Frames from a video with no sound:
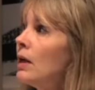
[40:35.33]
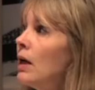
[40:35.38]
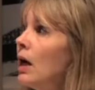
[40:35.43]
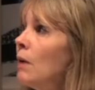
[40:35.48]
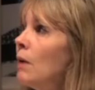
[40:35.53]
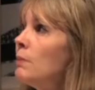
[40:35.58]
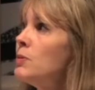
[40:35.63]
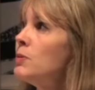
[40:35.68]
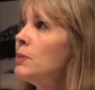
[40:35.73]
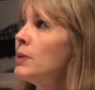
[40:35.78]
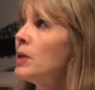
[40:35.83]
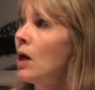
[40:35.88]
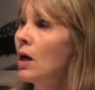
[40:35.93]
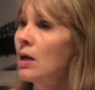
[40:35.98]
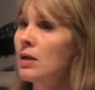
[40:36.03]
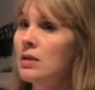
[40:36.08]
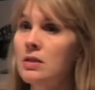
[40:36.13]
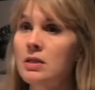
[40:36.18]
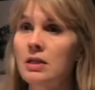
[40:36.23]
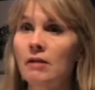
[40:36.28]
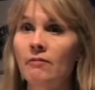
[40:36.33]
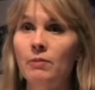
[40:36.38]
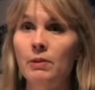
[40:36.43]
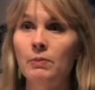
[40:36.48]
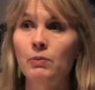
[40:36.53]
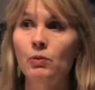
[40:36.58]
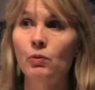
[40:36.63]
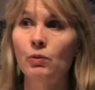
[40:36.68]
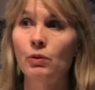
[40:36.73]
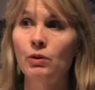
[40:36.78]
To be honest, deaf
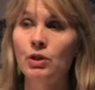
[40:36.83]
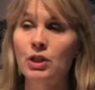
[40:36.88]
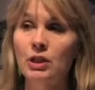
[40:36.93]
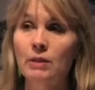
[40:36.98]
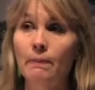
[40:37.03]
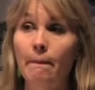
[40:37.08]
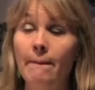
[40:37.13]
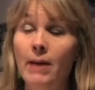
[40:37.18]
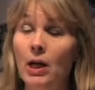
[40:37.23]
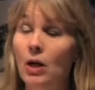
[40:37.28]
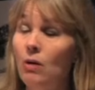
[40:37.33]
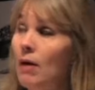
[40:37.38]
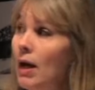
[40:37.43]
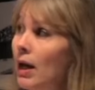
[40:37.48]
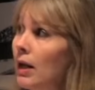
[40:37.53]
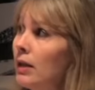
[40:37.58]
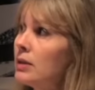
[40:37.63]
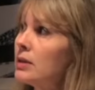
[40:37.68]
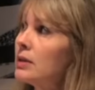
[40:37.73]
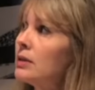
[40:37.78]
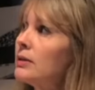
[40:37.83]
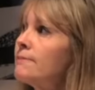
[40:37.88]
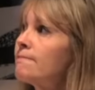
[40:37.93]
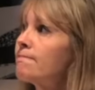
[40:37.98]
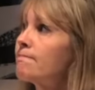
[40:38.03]
people were just better at it.